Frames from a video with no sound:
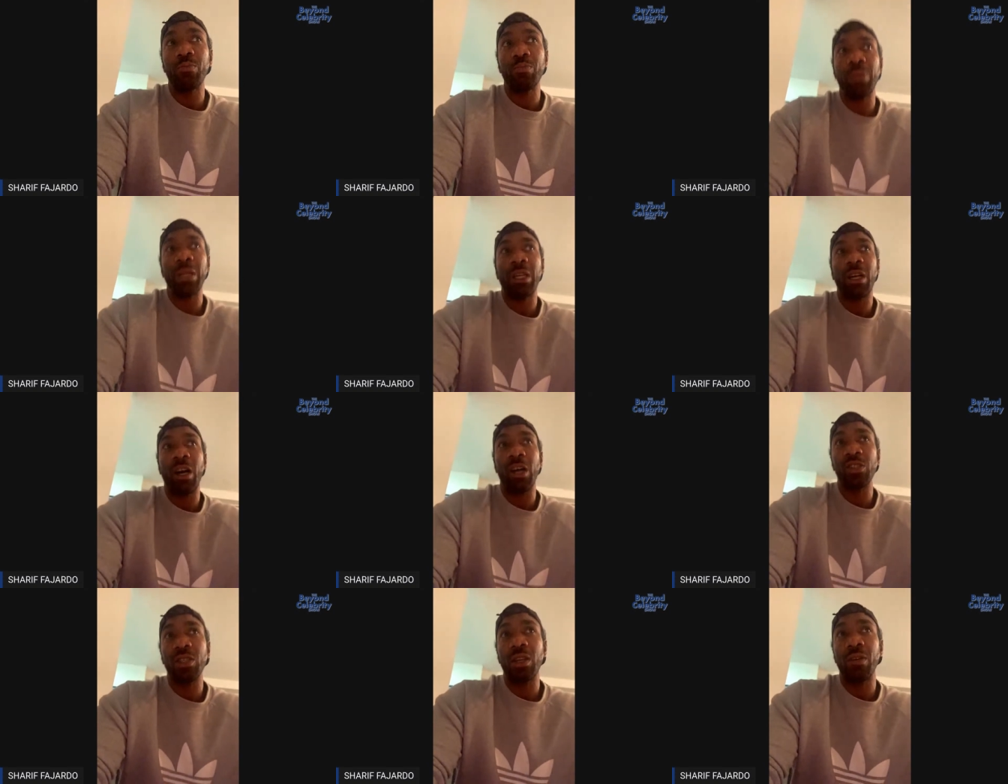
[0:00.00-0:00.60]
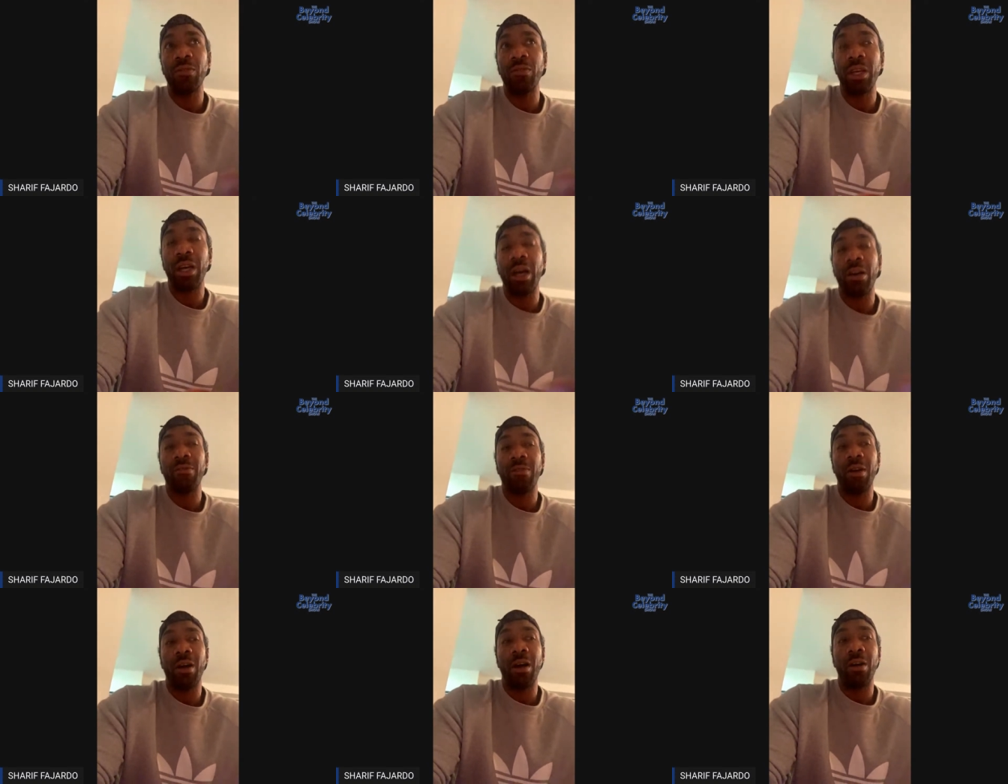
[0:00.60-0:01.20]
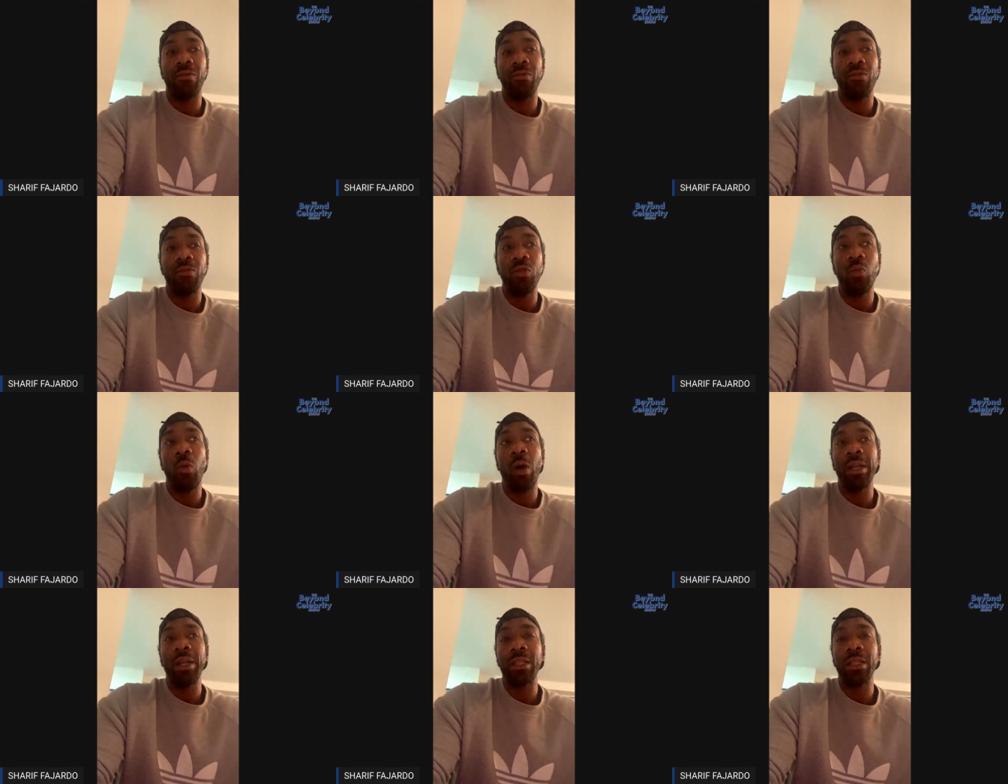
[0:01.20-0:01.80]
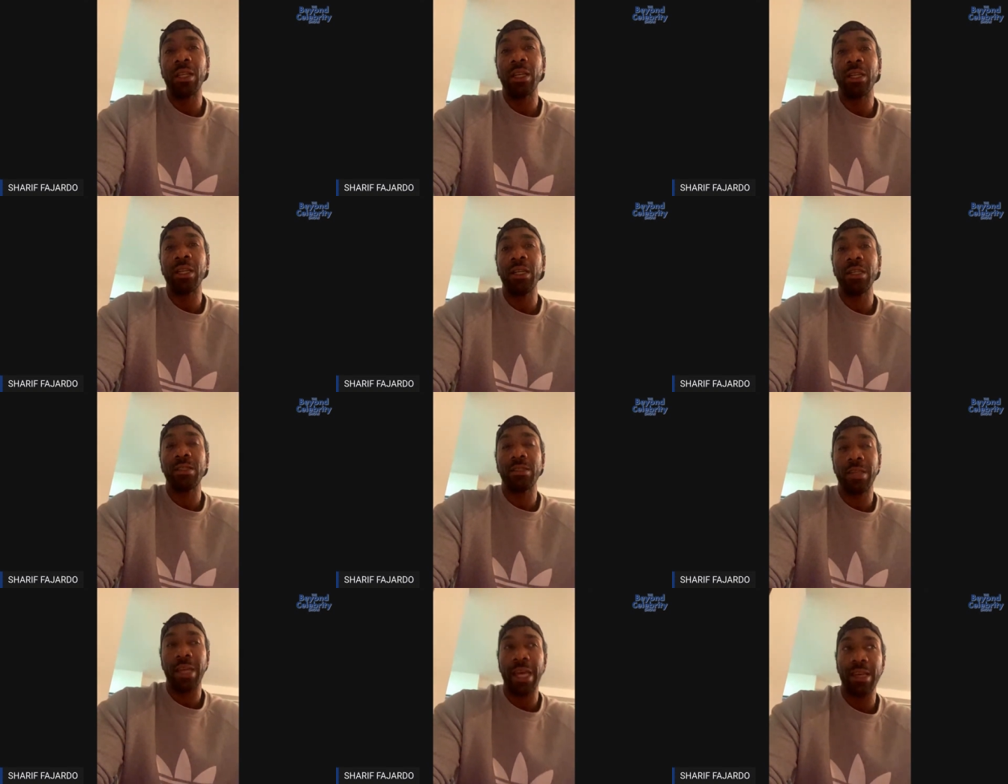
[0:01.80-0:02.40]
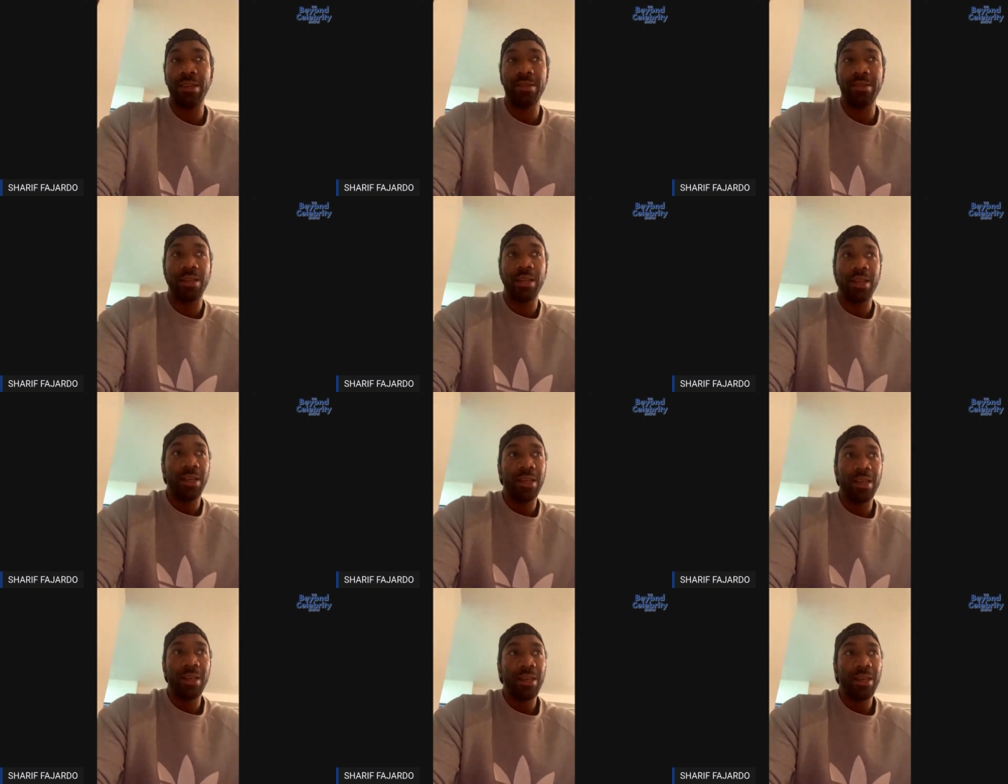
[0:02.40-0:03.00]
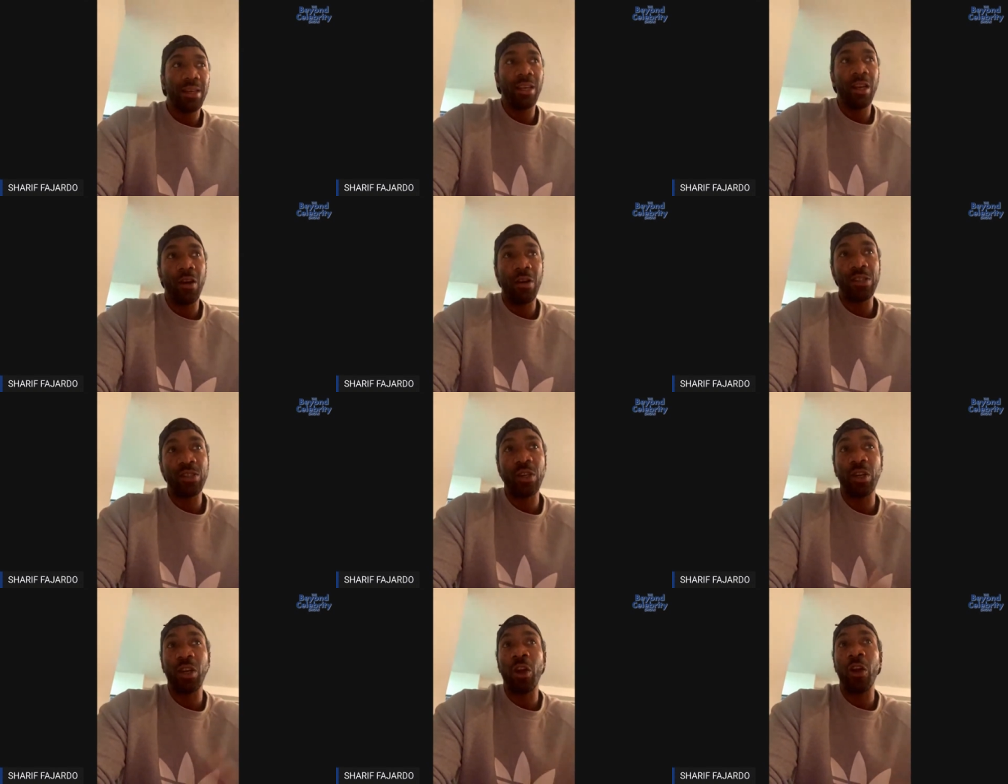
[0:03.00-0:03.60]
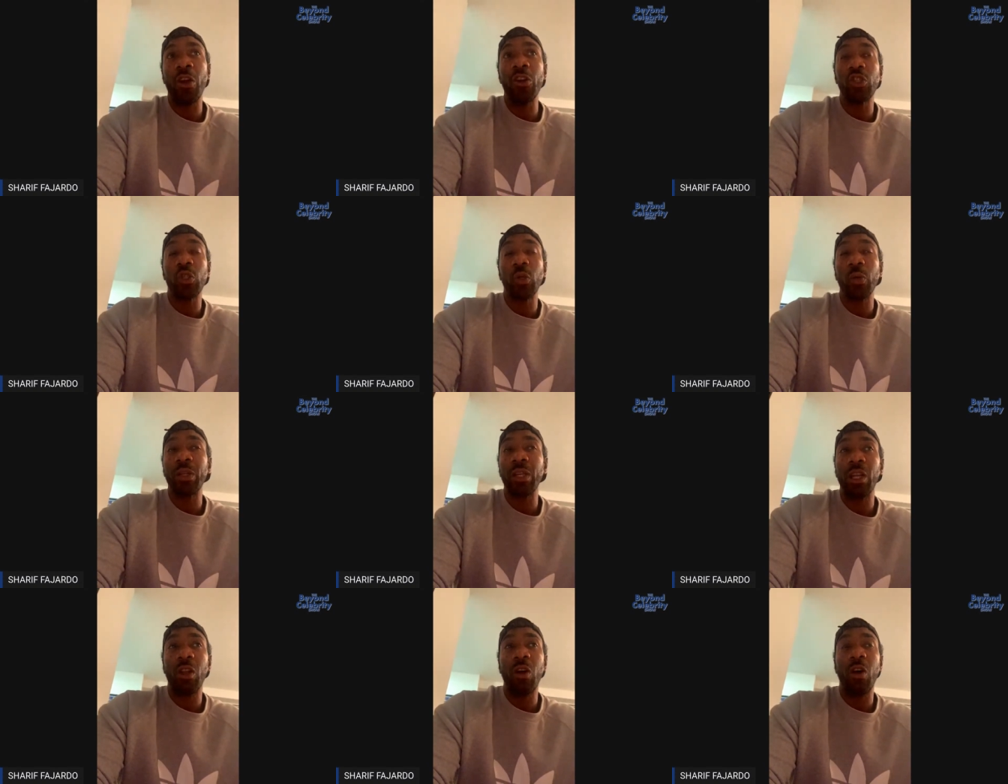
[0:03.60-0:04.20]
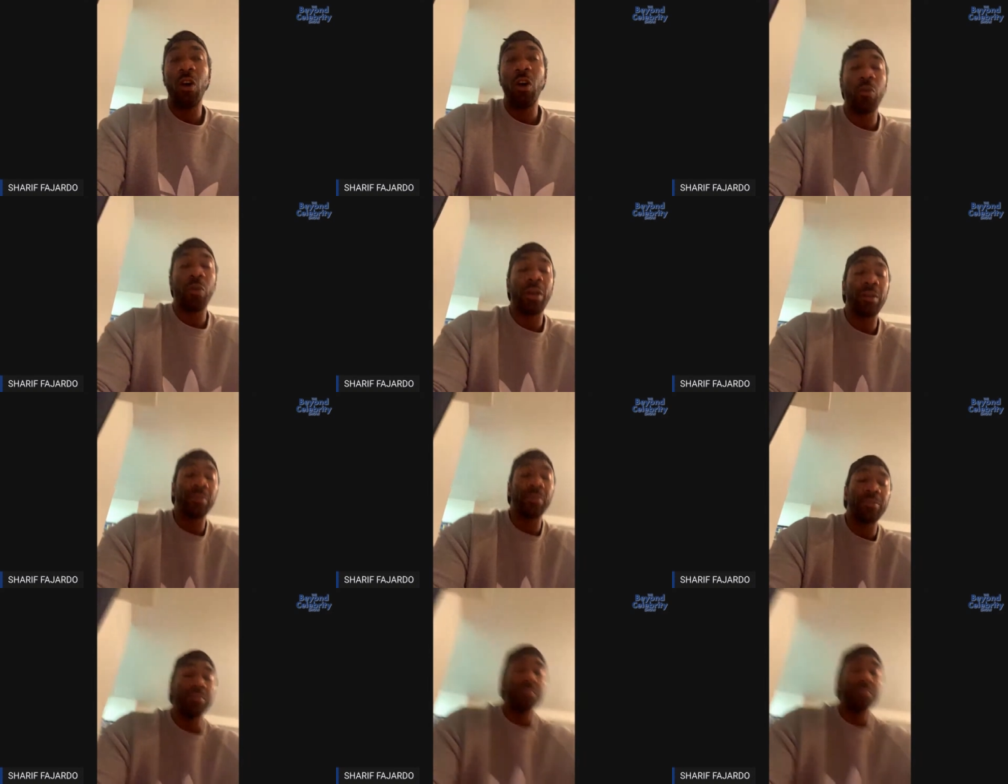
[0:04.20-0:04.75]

because of you wanting the good taste, you know, it's going to hurt you in the long